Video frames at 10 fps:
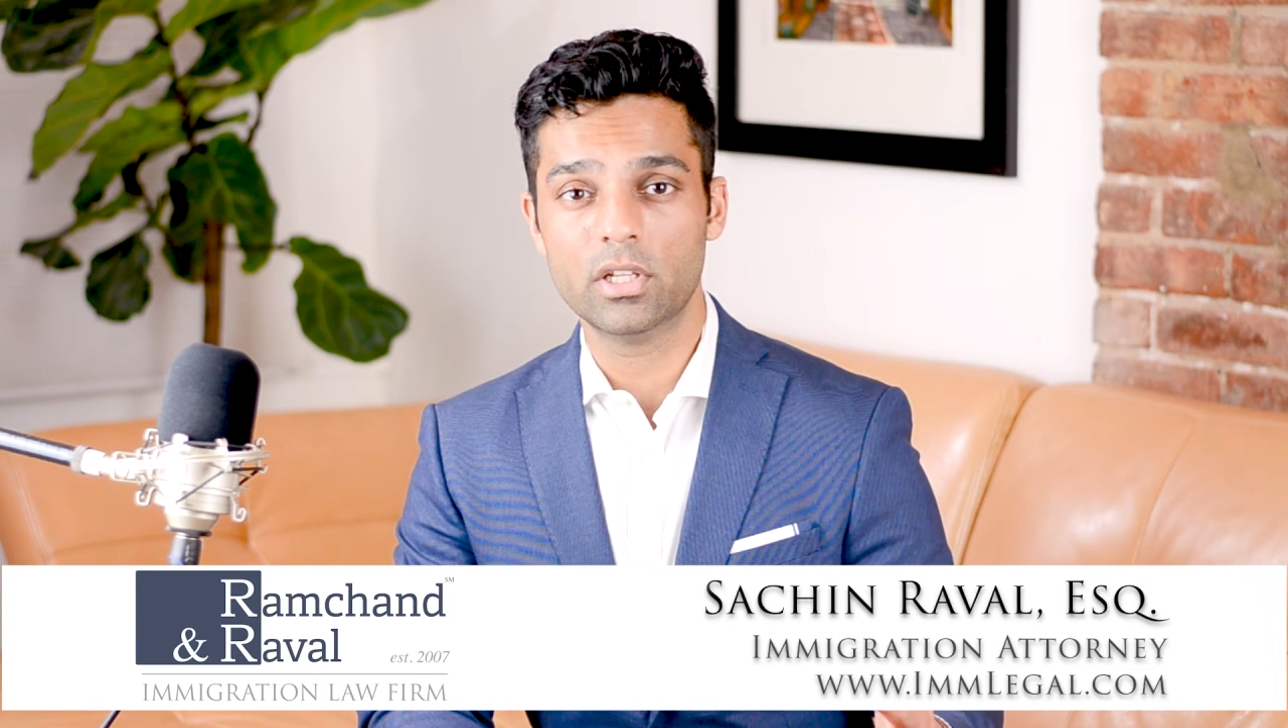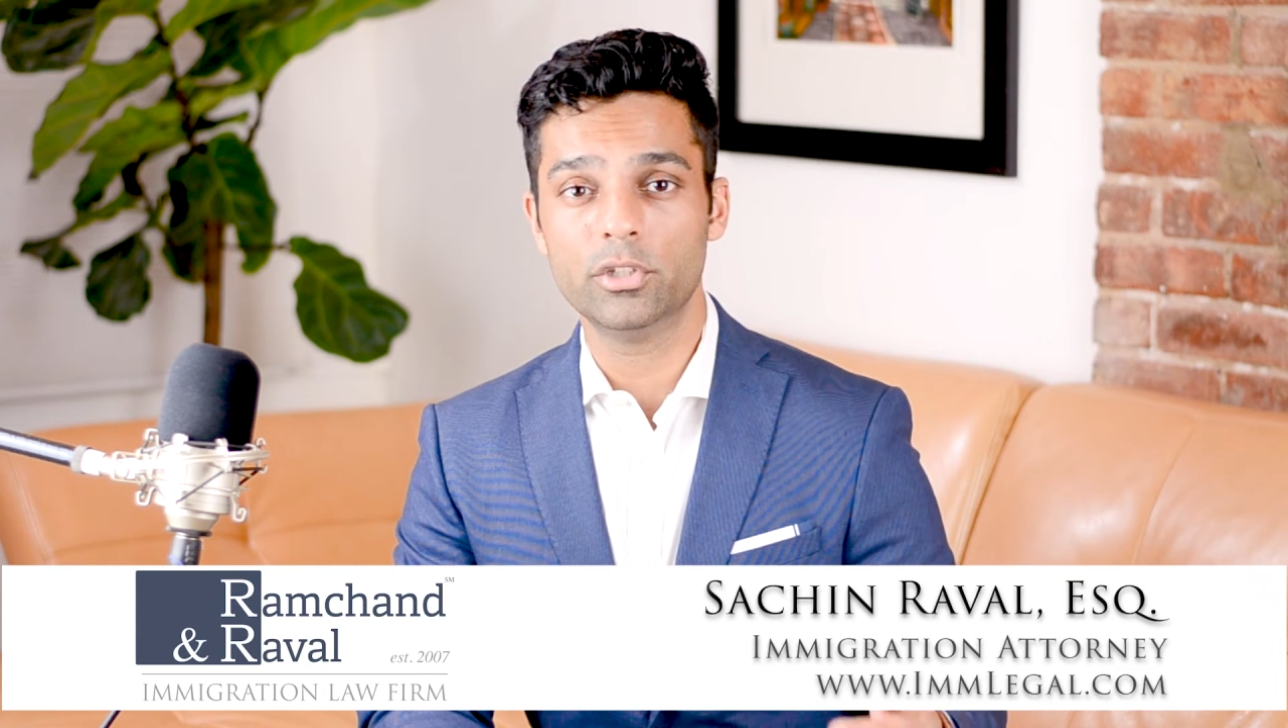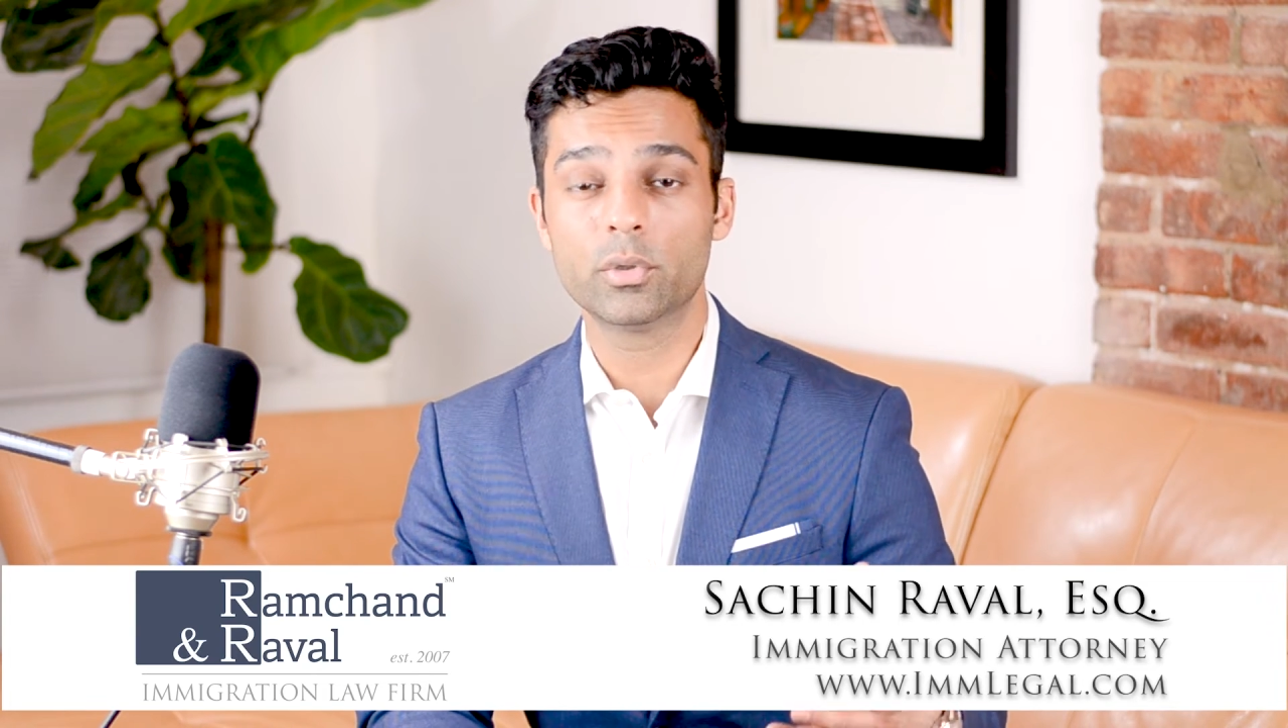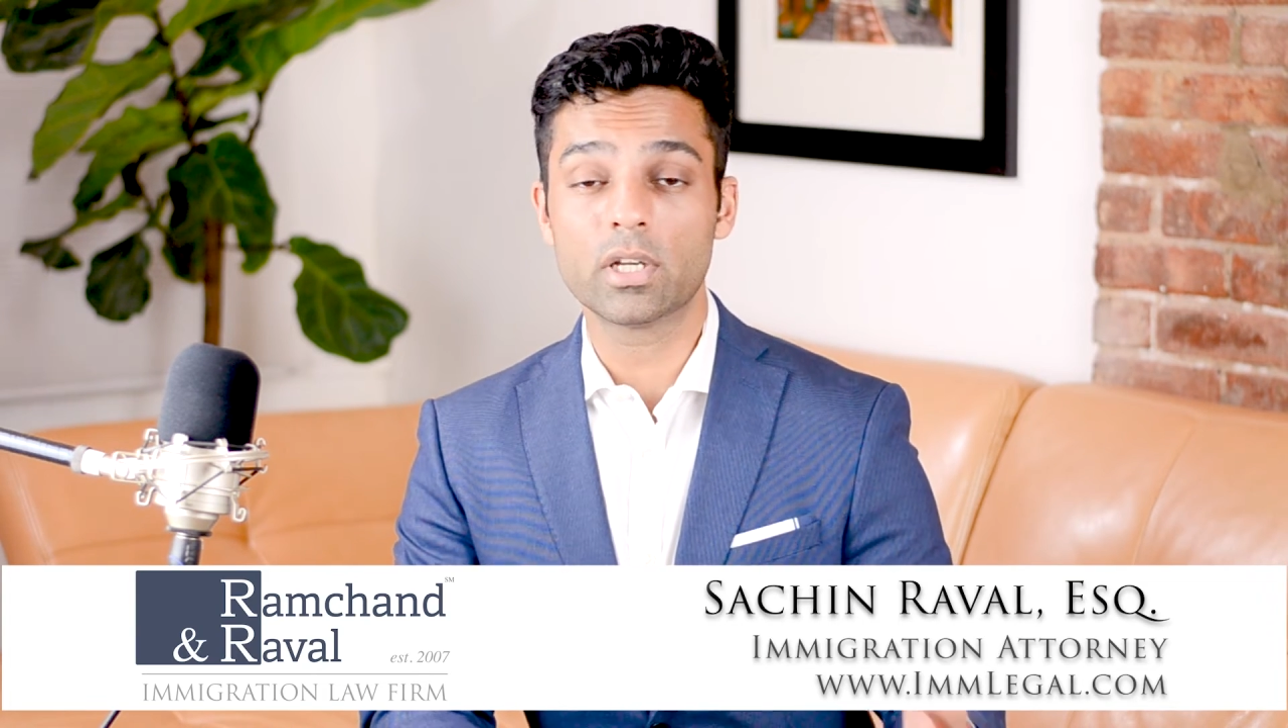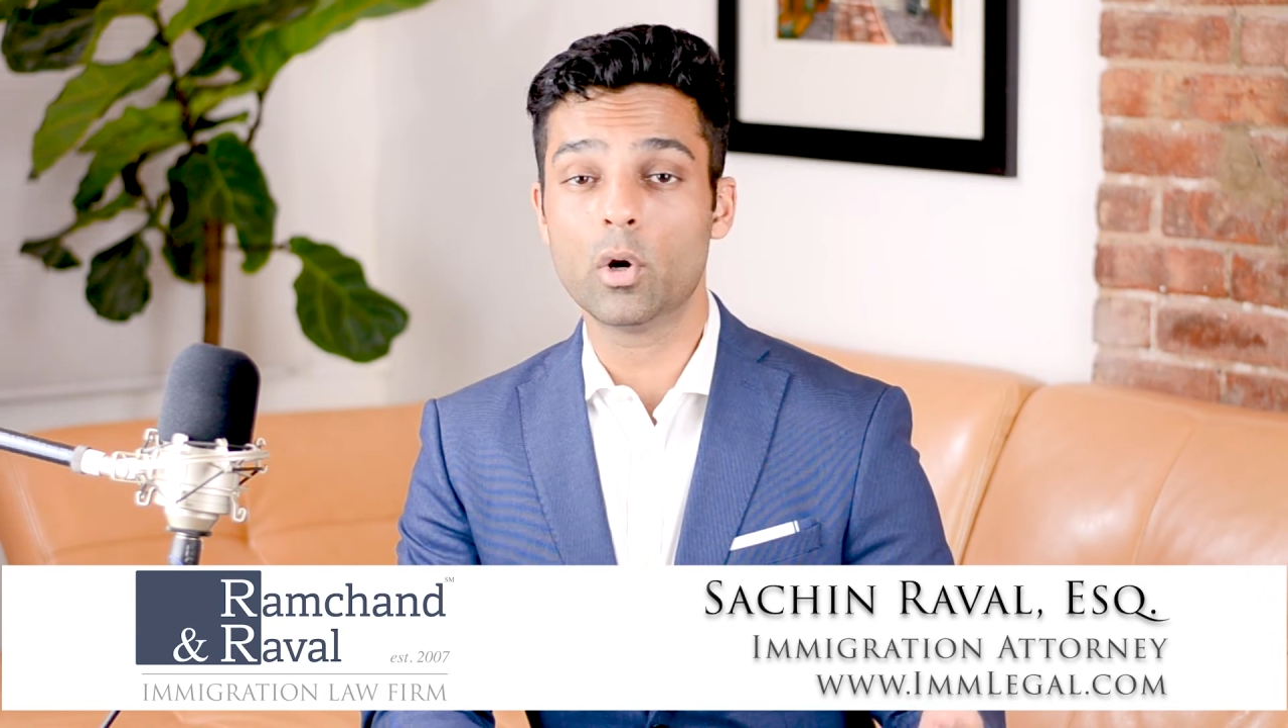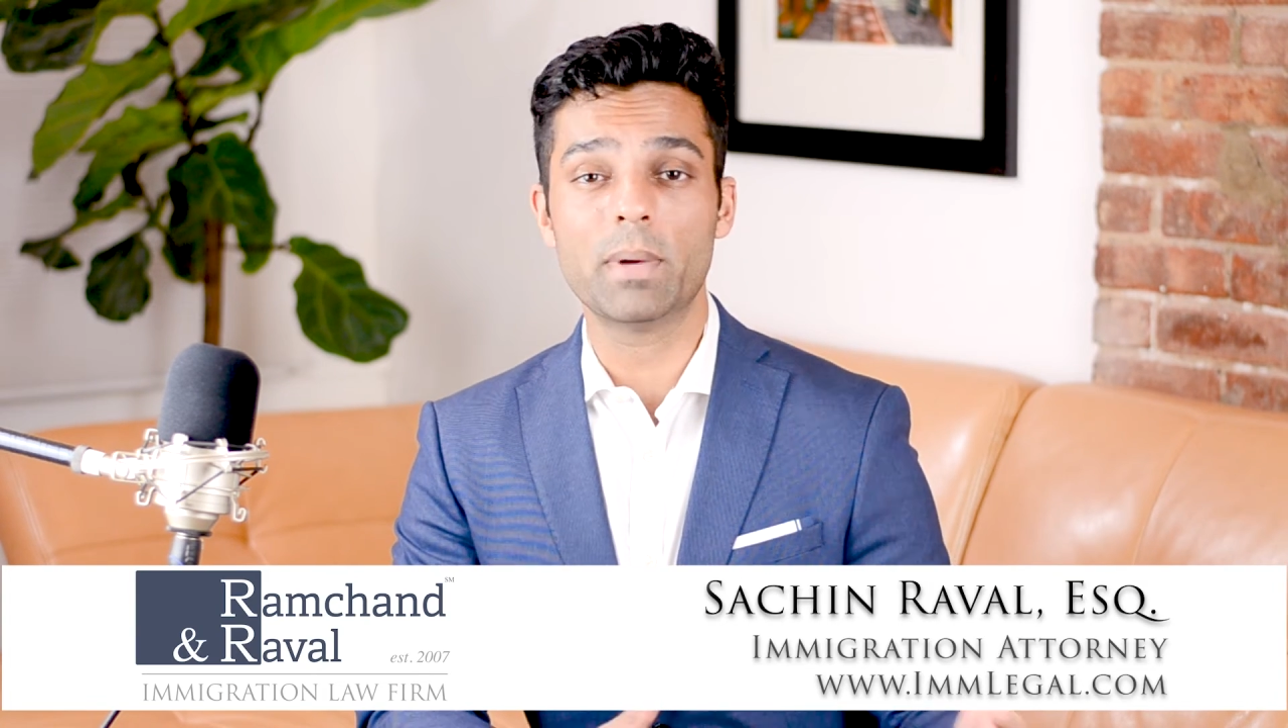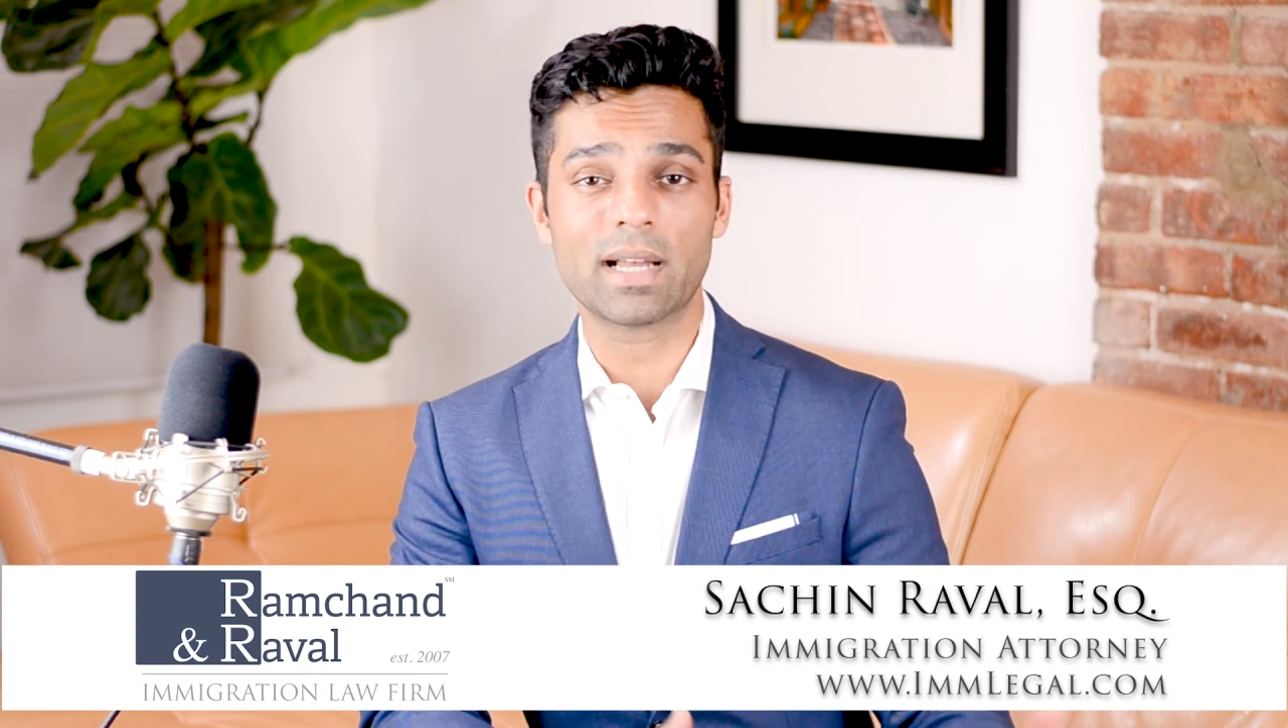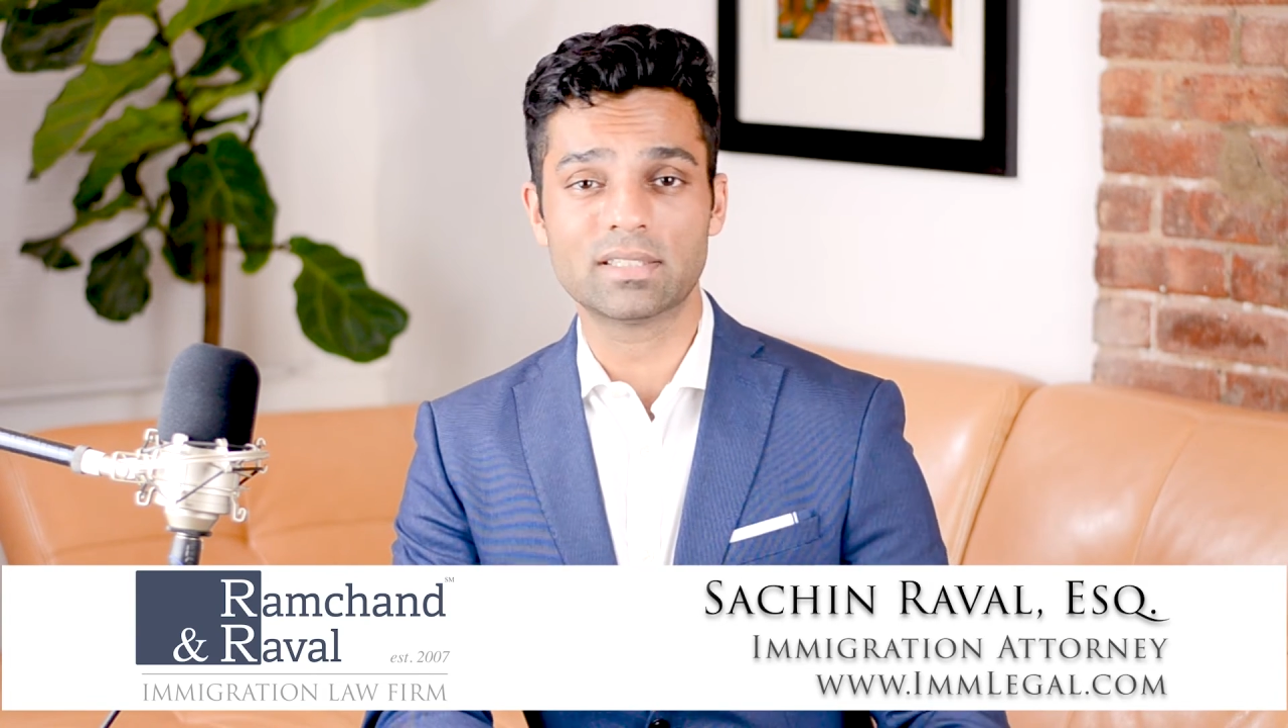you can go back